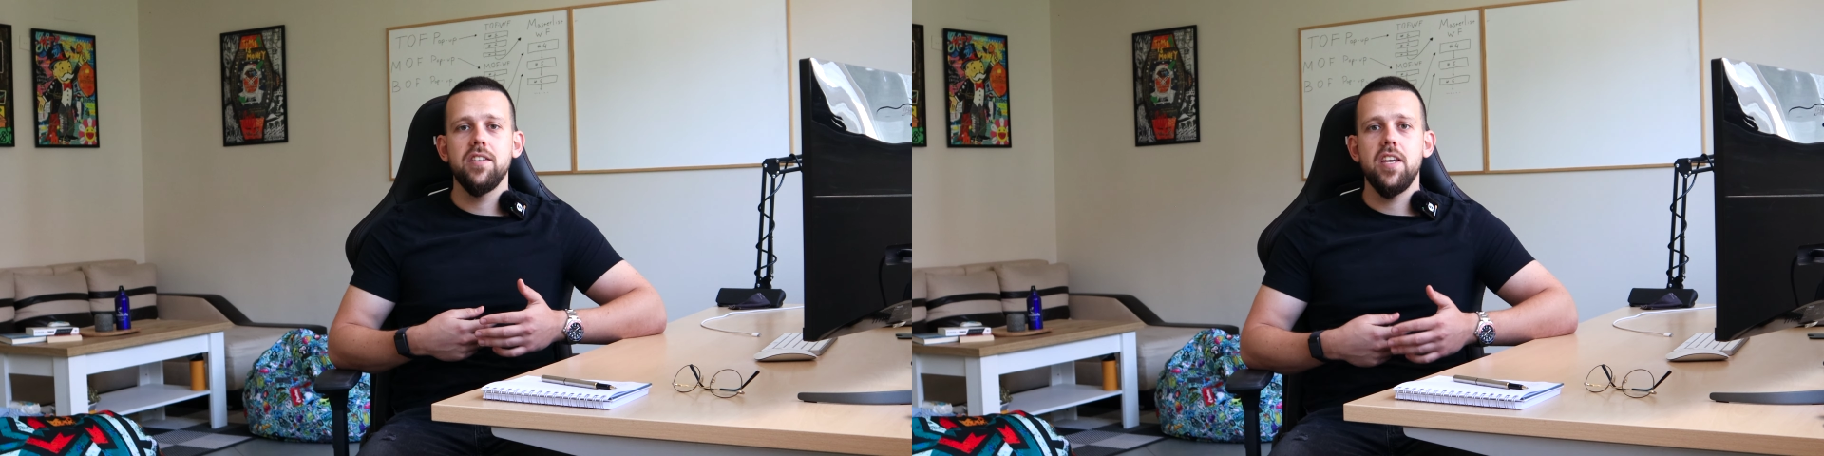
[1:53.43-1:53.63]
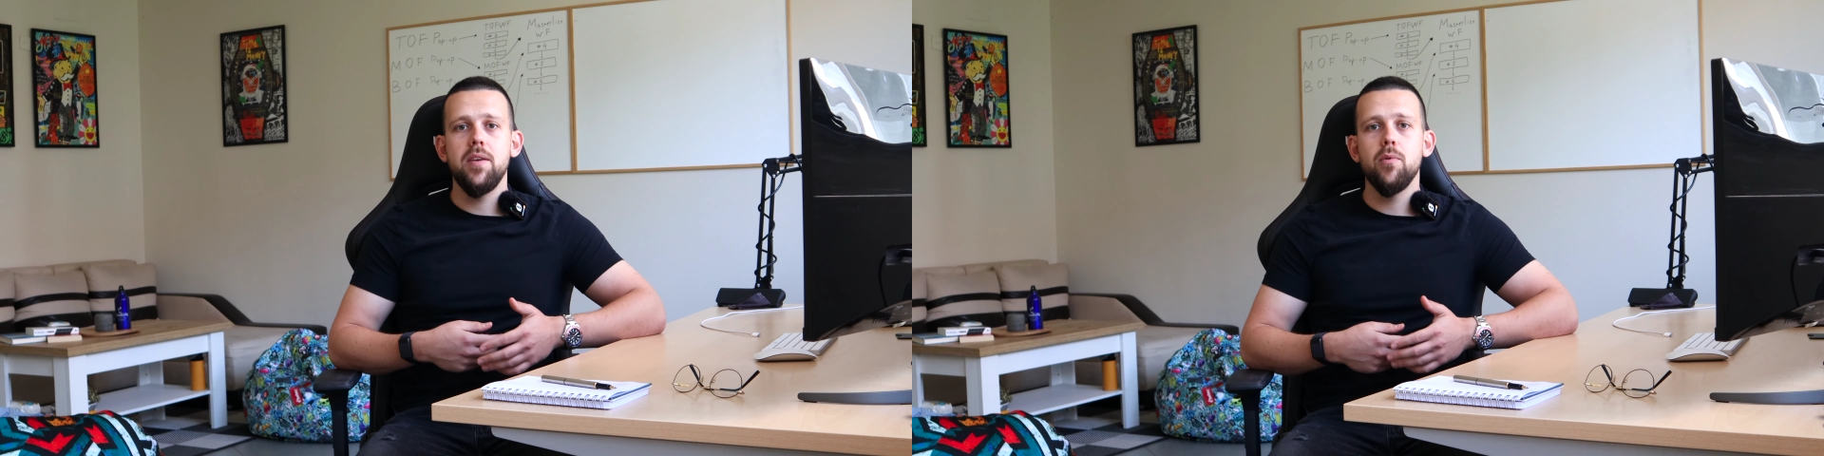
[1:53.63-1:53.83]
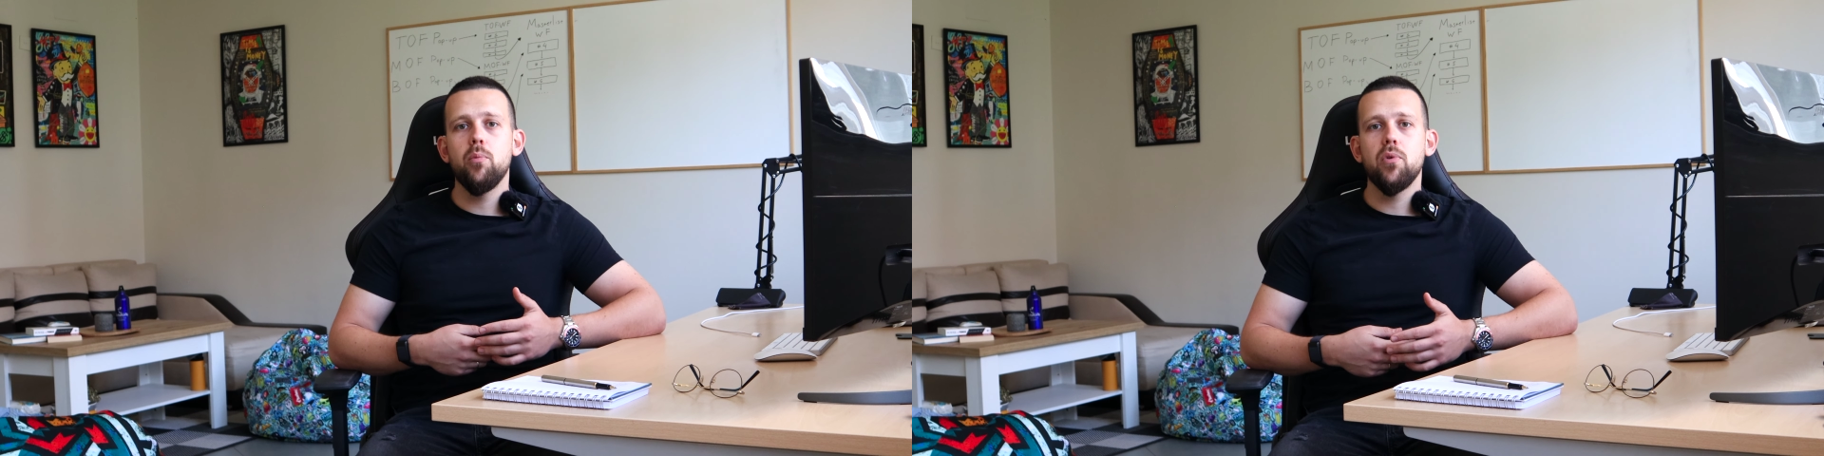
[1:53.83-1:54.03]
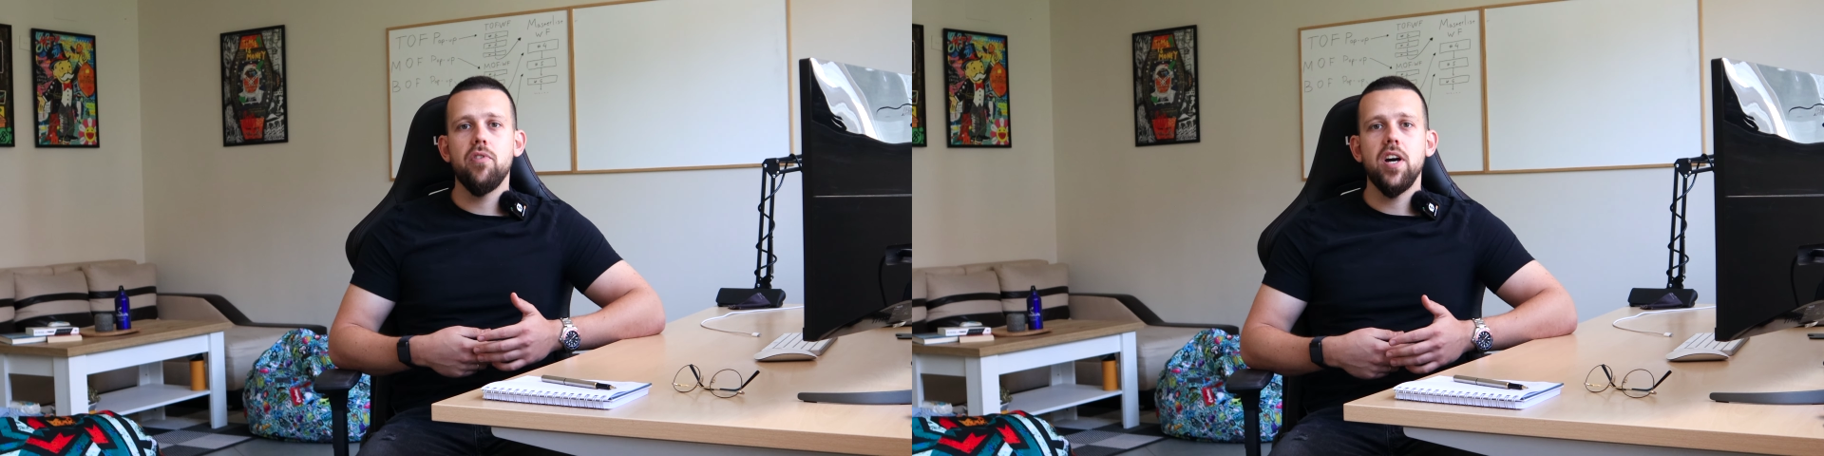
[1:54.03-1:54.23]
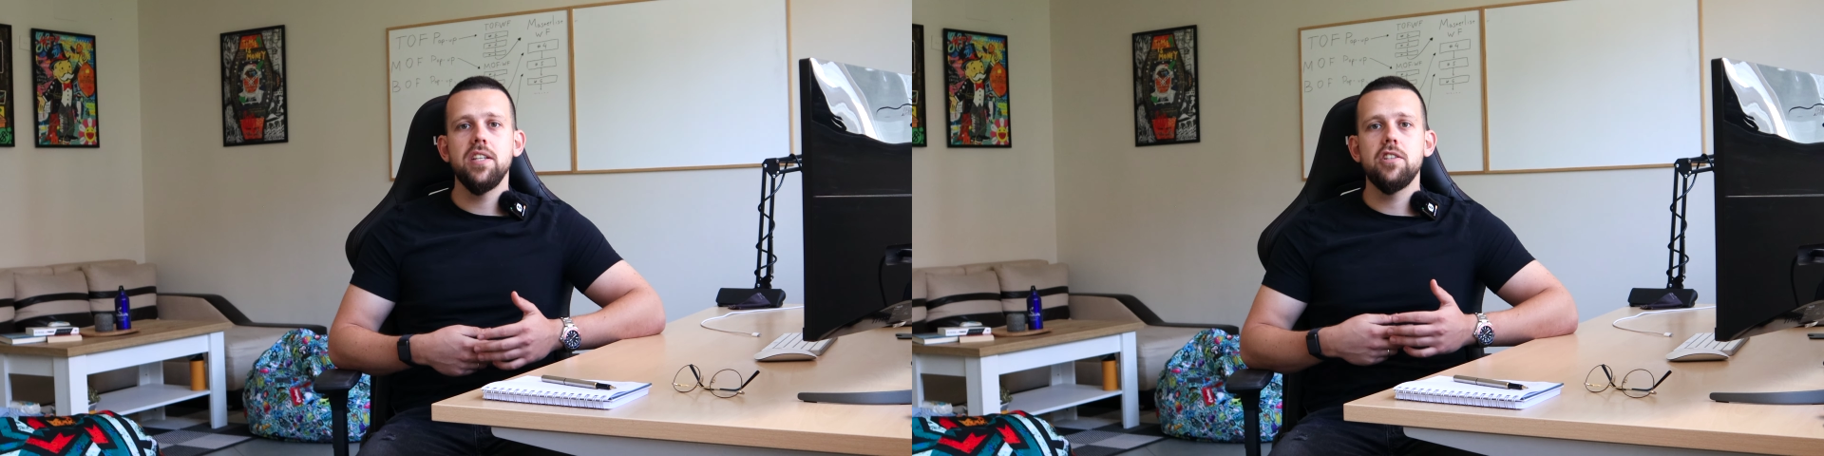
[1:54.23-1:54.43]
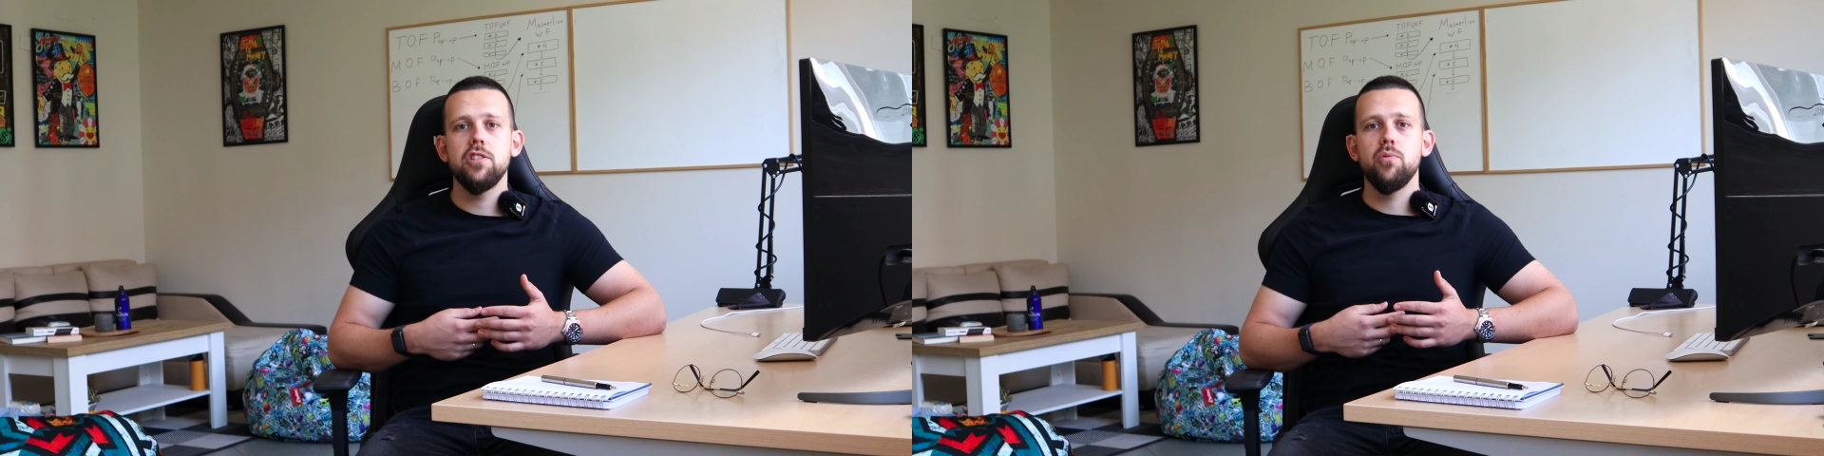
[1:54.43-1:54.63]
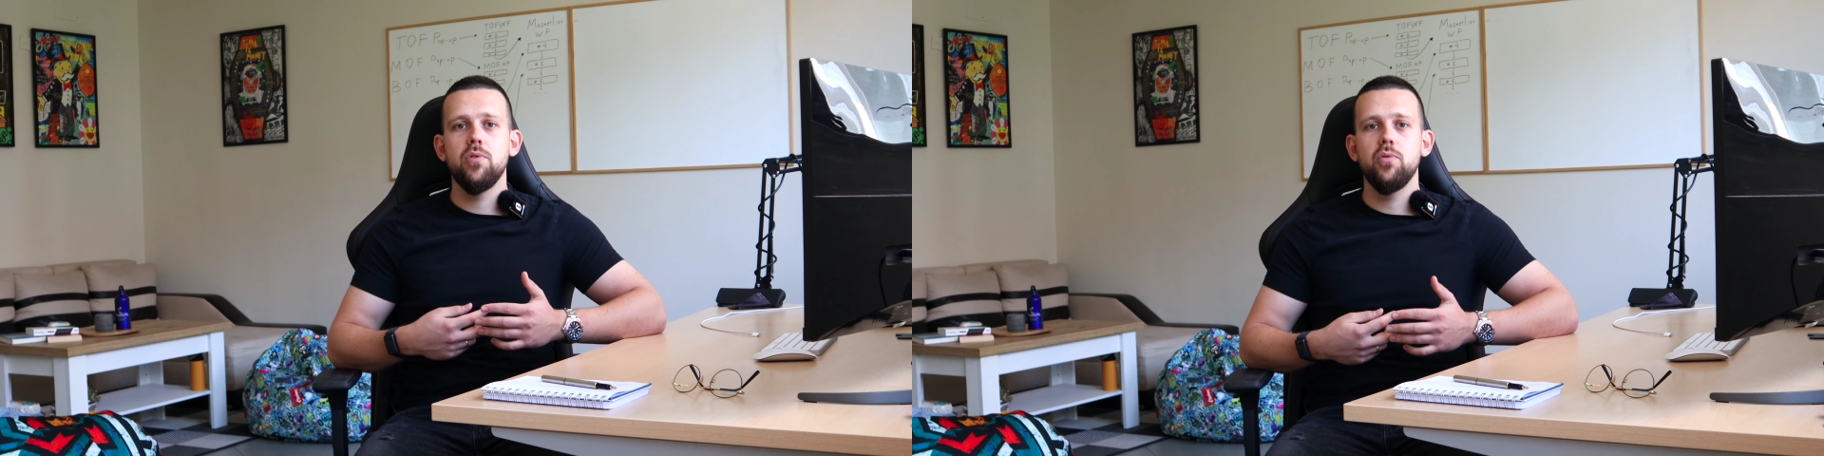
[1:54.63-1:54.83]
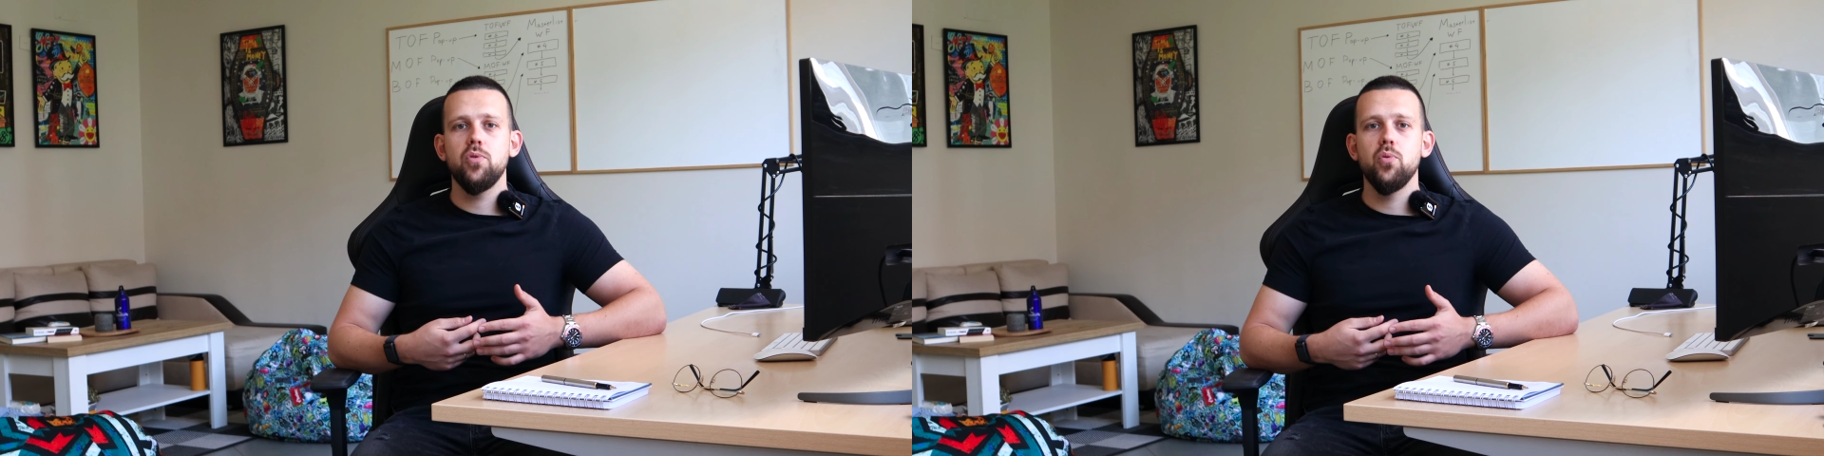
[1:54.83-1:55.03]
the email providers
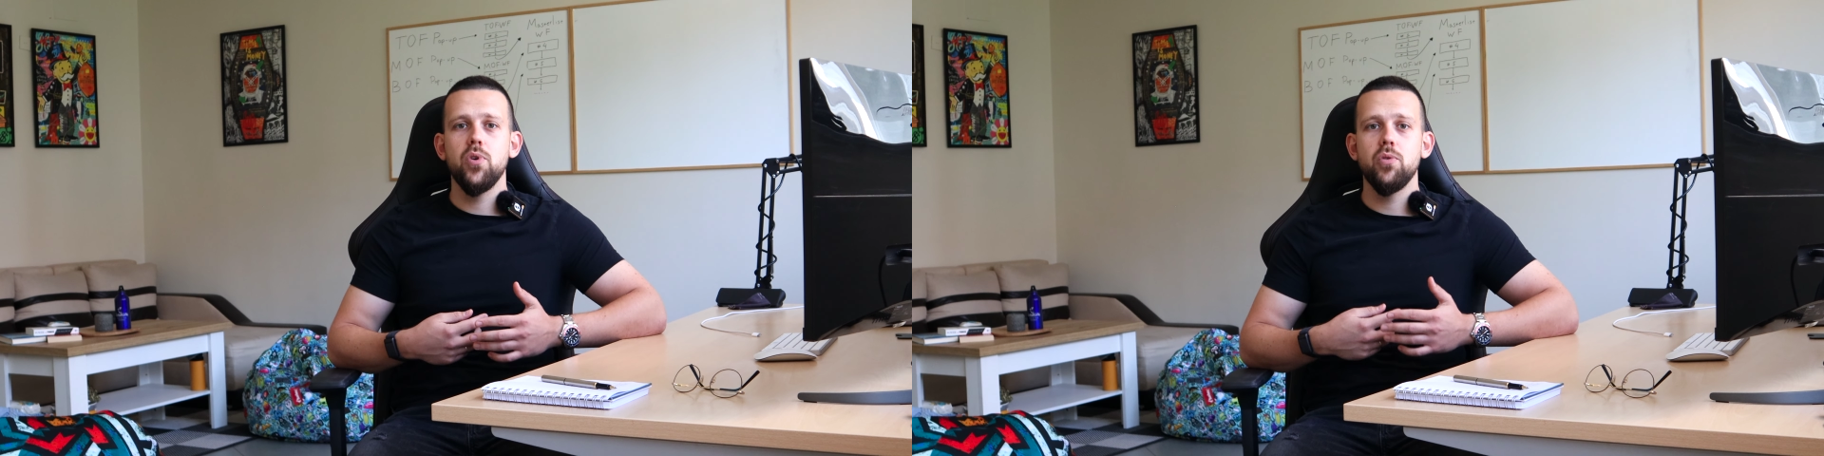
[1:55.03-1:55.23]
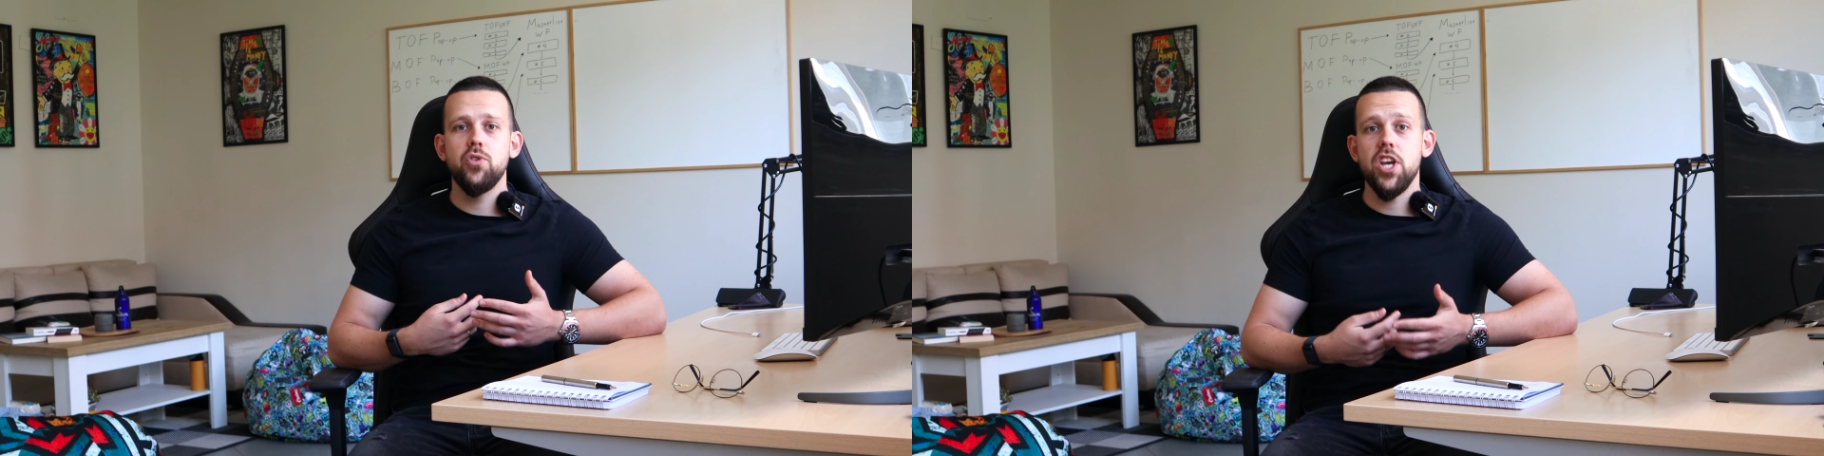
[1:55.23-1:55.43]
will